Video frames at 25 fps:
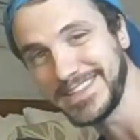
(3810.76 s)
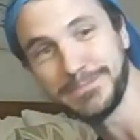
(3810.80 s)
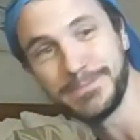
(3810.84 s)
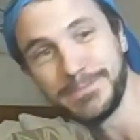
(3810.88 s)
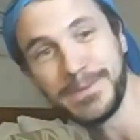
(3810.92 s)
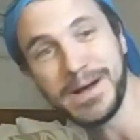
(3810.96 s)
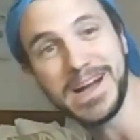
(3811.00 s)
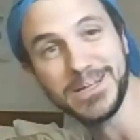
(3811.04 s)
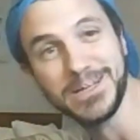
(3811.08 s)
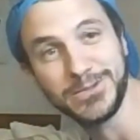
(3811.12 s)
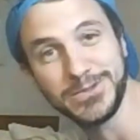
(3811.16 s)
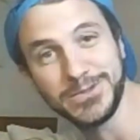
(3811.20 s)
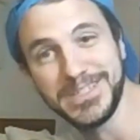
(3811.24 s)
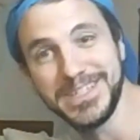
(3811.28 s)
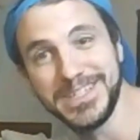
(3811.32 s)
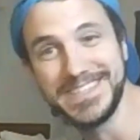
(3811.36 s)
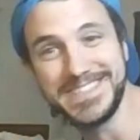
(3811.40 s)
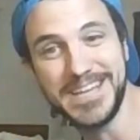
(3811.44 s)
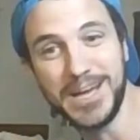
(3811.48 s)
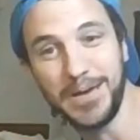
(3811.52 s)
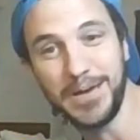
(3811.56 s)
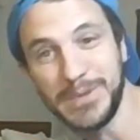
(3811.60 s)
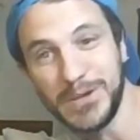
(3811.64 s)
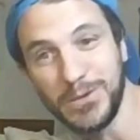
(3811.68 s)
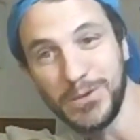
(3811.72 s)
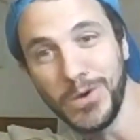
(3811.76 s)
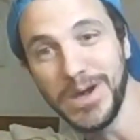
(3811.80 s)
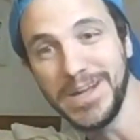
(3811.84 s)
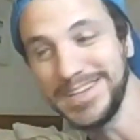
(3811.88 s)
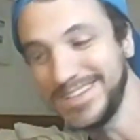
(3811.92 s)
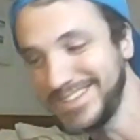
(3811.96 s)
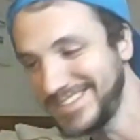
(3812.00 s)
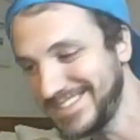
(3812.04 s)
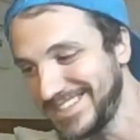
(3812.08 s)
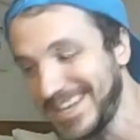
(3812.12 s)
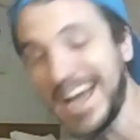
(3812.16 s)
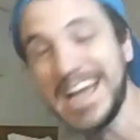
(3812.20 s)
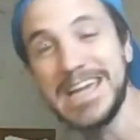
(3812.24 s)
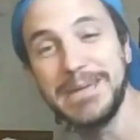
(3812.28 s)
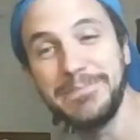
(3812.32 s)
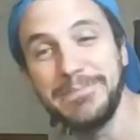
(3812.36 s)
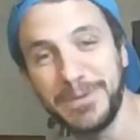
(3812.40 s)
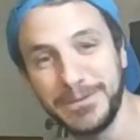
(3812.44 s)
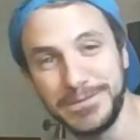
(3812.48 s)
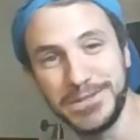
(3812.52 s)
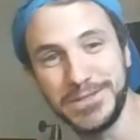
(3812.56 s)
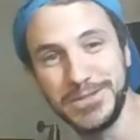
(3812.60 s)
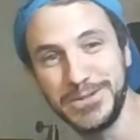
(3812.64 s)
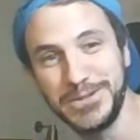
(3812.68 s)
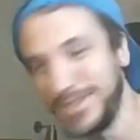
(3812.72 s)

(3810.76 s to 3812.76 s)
that this box was going to tell me what type of